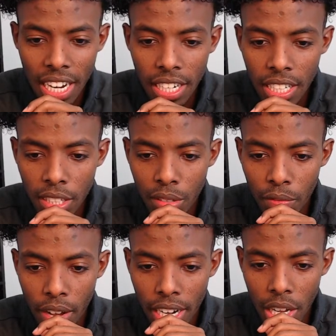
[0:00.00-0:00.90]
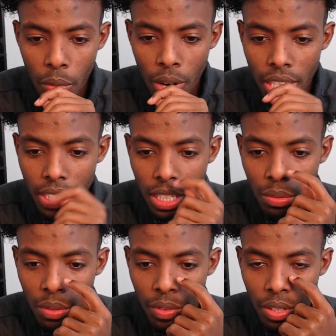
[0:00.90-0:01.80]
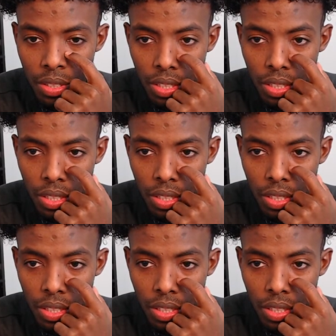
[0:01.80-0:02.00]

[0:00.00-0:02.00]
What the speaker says: need to find out where it's gonna reverse.